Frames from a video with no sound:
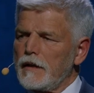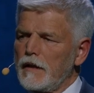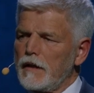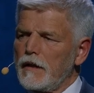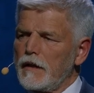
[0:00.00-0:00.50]

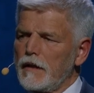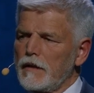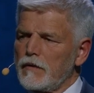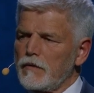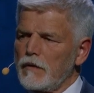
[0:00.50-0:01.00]
Uh,
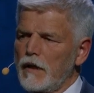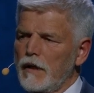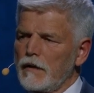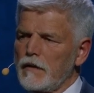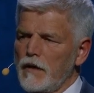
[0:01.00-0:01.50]
uh, to,
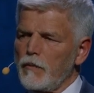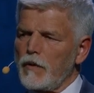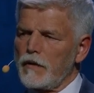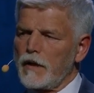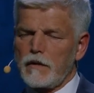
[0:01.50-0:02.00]
and they
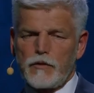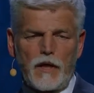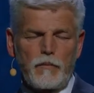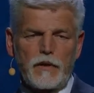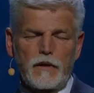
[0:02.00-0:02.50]
will then
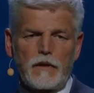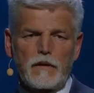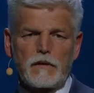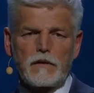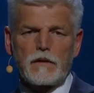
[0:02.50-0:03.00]
shape
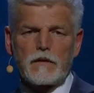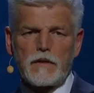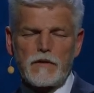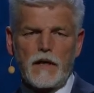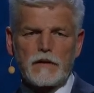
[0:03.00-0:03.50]
uh,
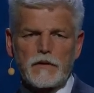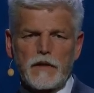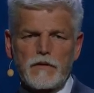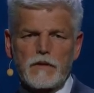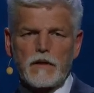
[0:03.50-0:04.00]
these
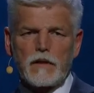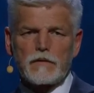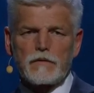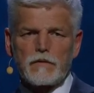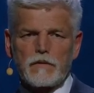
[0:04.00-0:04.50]
countries
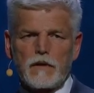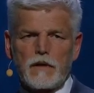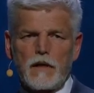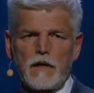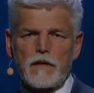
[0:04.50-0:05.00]

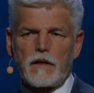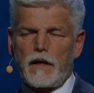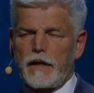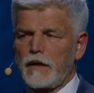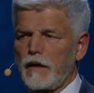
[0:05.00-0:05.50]
to their
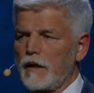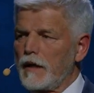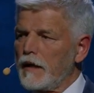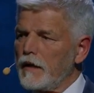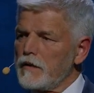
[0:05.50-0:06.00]
liking.
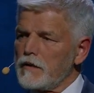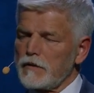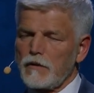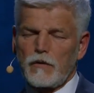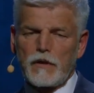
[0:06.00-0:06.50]

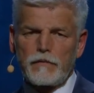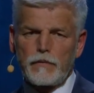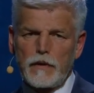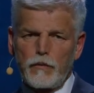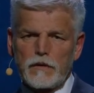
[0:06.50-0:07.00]
So if
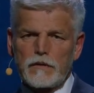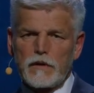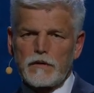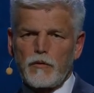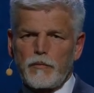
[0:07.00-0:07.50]
we want
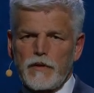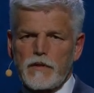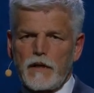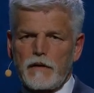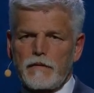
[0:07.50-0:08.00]
to
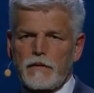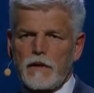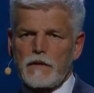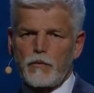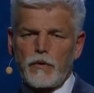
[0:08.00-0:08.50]
preserve
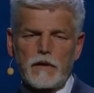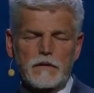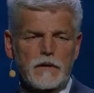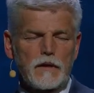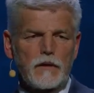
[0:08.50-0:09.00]
the
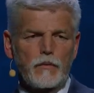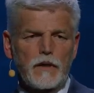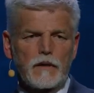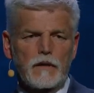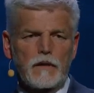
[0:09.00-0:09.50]
world
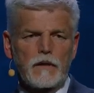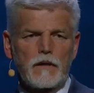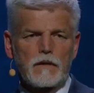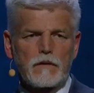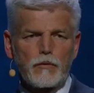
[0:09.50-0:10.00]
where
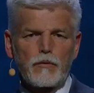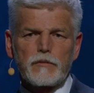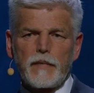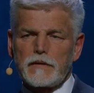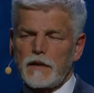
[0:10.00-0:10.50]
the
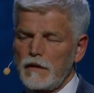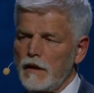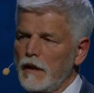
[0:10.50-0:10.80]
rules matter,